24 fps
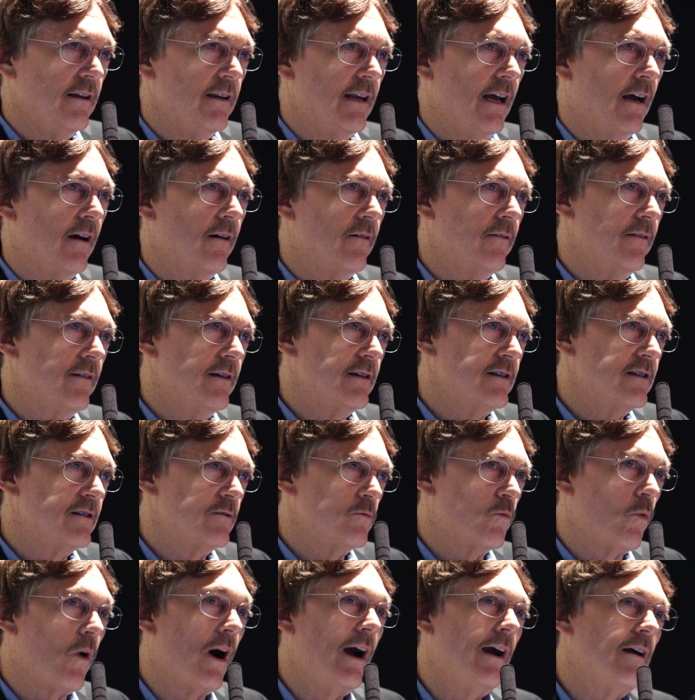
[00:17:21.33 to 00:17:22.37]
Now, this
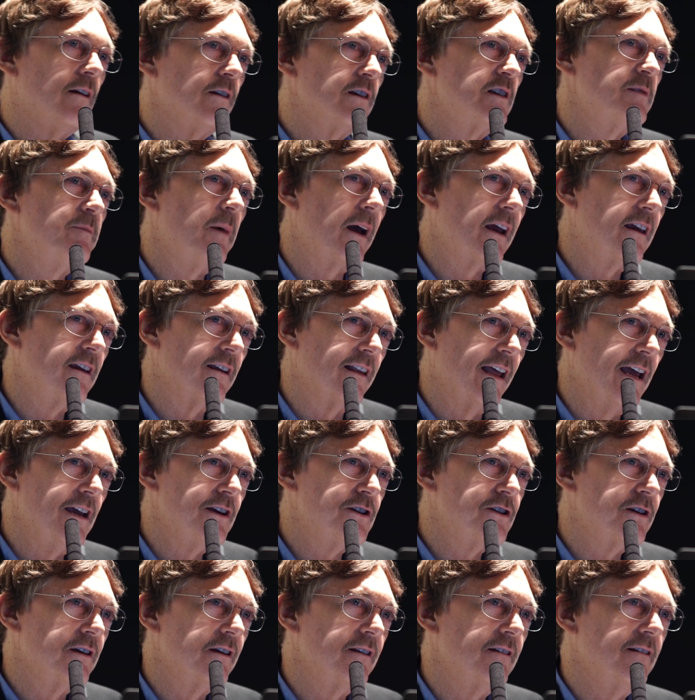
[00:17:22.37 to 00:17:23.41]
is wild
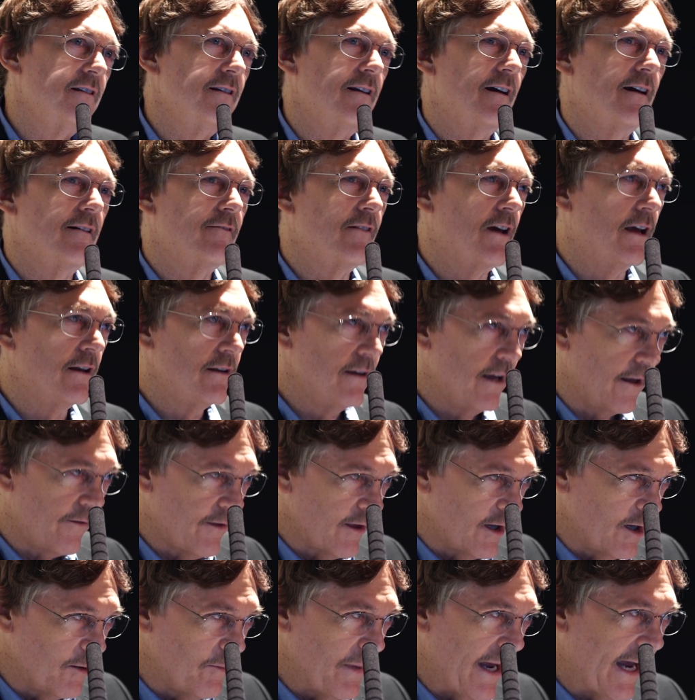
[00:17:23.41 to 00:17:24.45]
speculation. I've got
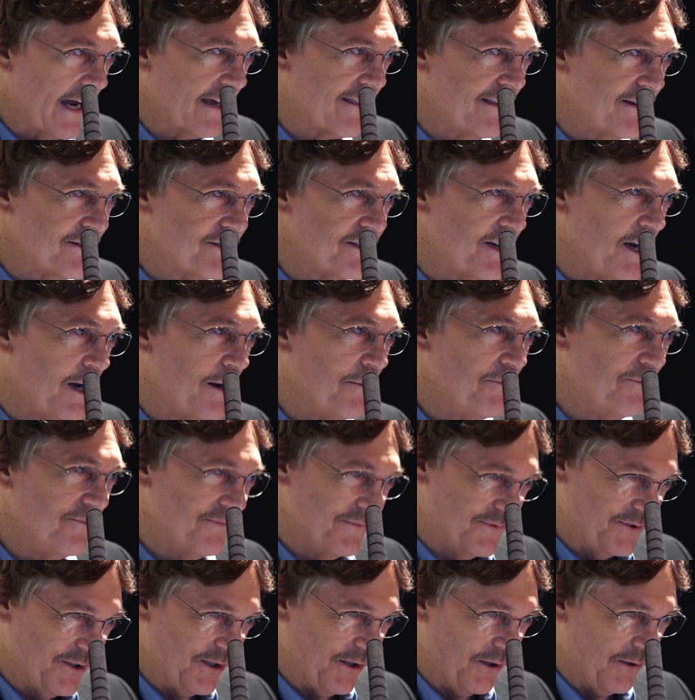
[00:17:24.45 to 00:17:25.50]
nothing to back this
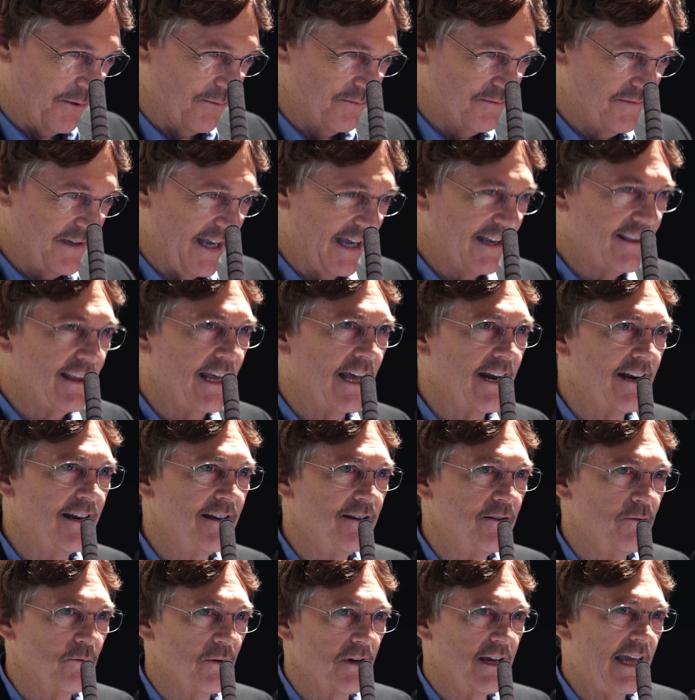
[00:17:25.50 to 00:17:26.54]
up, so take that
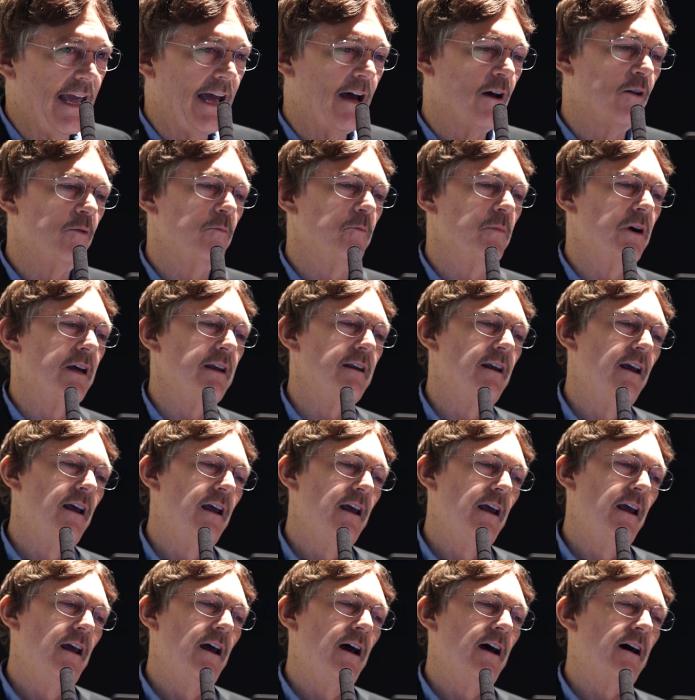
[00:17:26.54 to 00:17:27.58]
into account. But
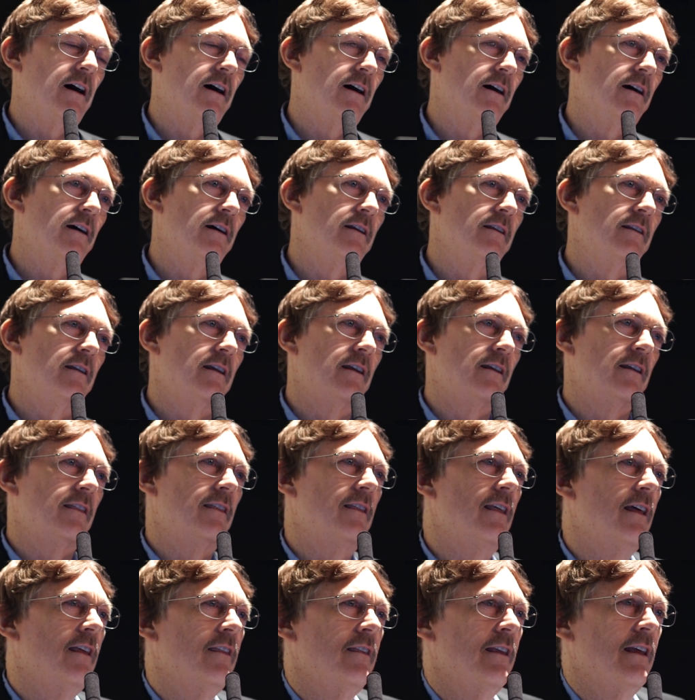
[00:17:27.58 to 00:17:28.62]

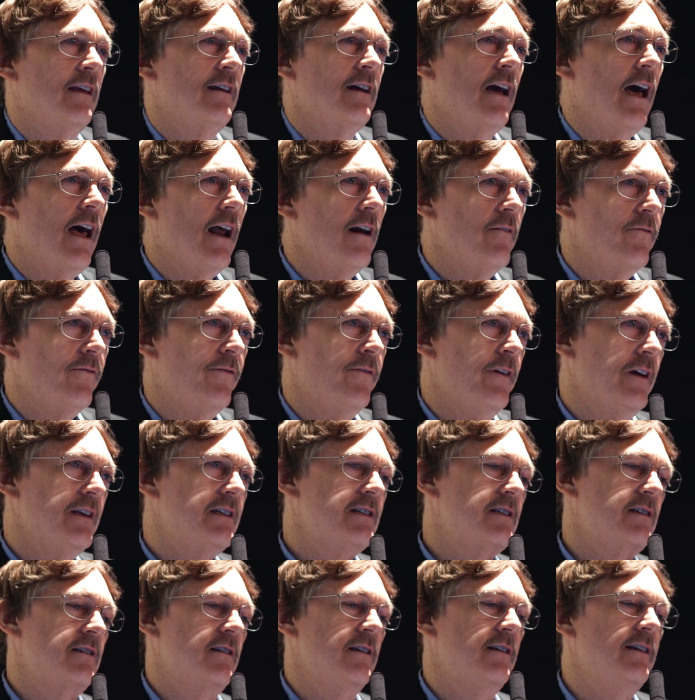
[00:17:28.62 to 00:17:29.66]
it kind of
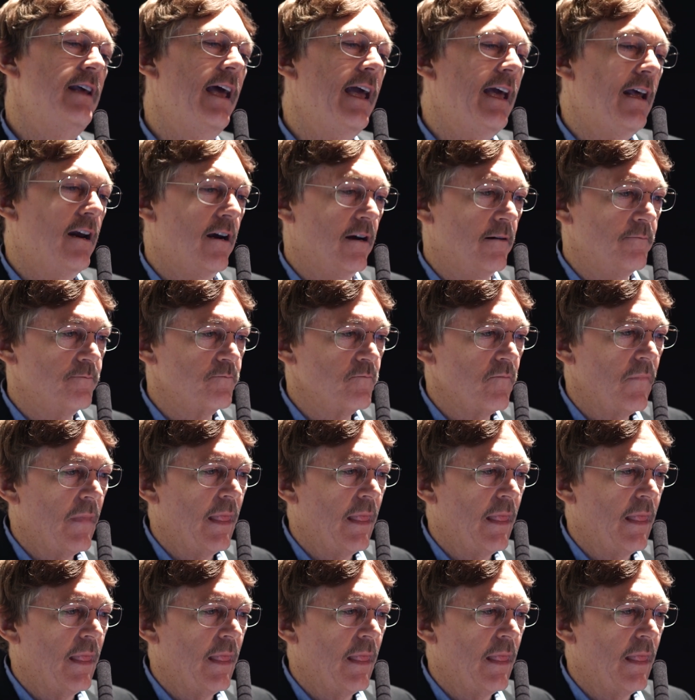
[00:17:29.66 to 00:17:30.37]
fits the data.